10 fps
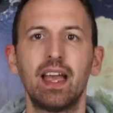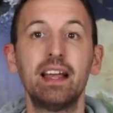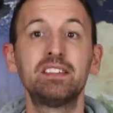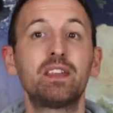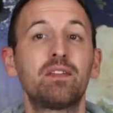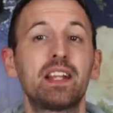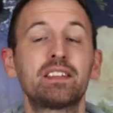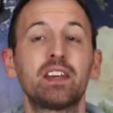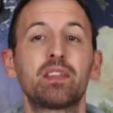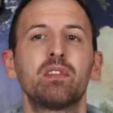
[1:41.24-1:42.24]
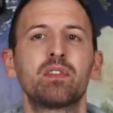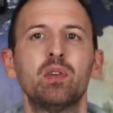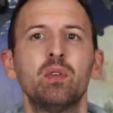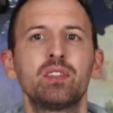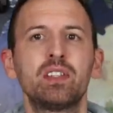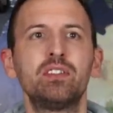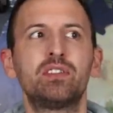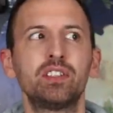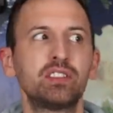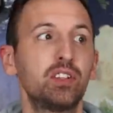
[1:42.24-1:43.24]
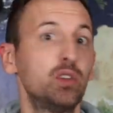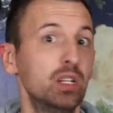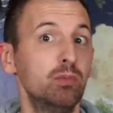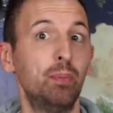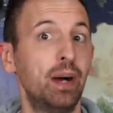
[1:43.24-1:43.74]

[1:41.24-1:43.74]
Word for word: Anti flat earther, of course, is just a normal